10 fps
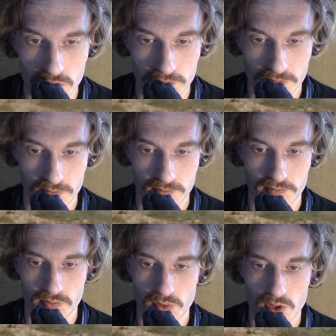
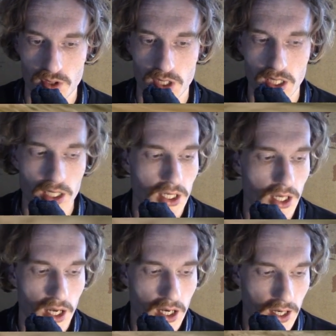
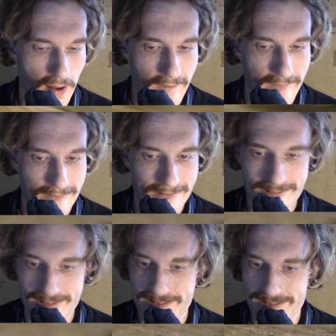
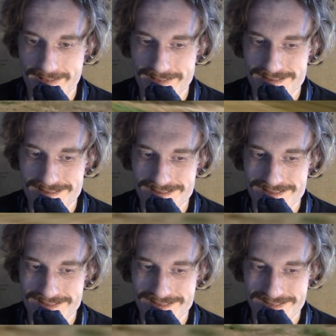
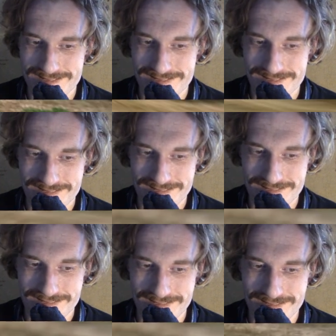
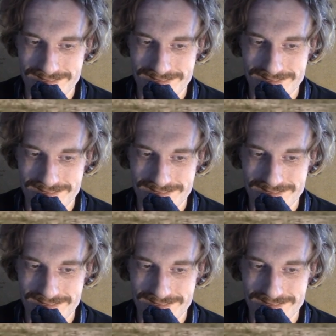Nothing is said.